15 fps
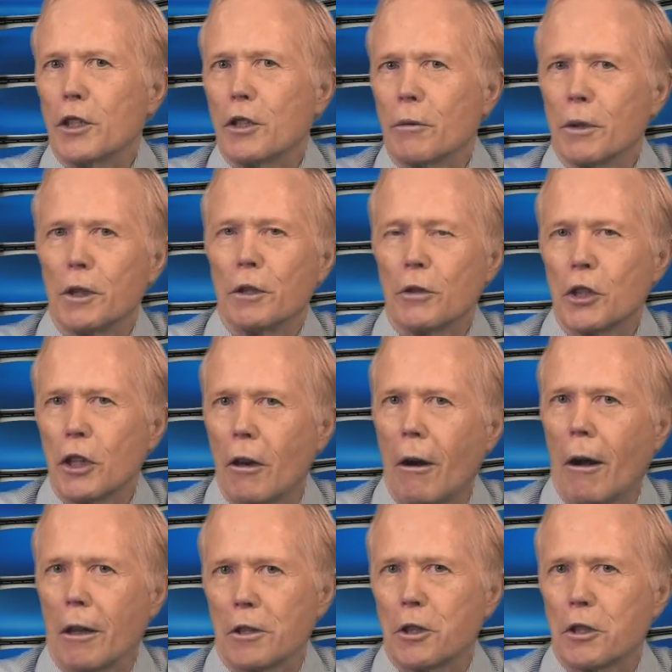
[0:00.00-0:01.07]
to reduce
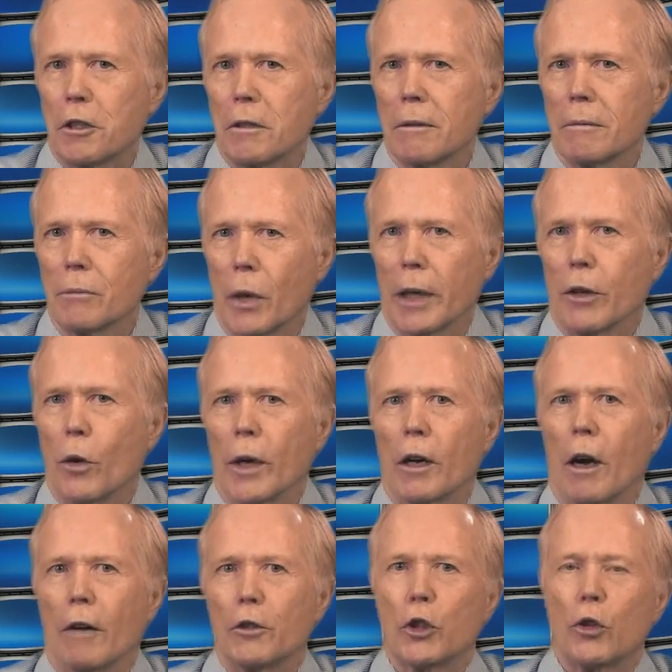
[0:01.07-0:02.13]
costs by going
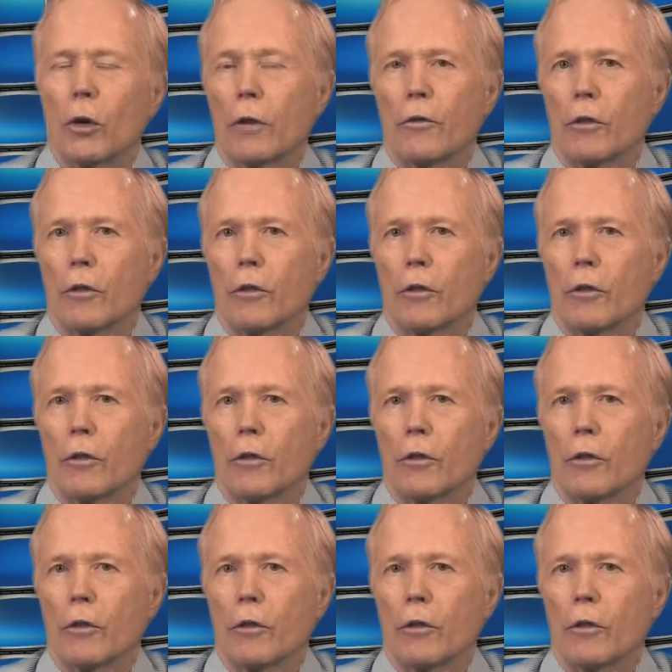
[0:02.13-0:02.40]
offshore,